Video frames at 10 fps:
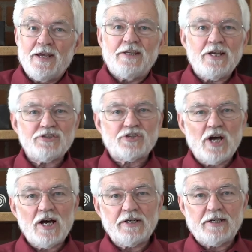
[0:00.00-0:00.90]
Yes,
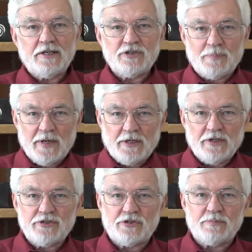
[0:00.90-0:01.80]
God has made
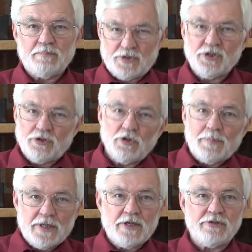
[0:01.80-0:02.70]
us material
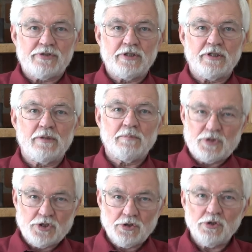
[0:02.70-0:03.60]
beings in a
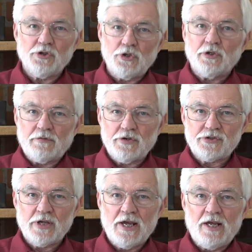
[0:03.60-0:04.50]
material
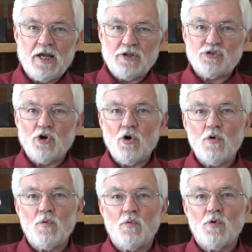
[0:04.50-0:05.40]
universe, and
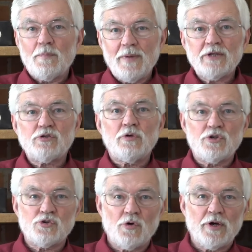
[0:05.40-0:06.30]
so we're meant to
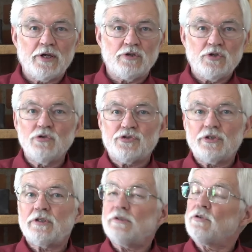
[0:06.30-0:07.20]
enjoy and use
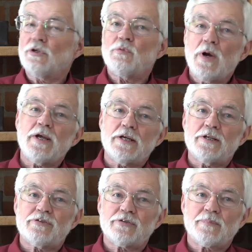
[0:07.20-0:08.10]
it in good
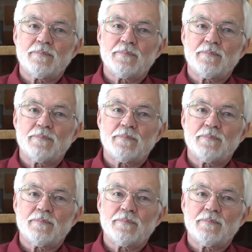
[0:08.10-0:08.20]
ways.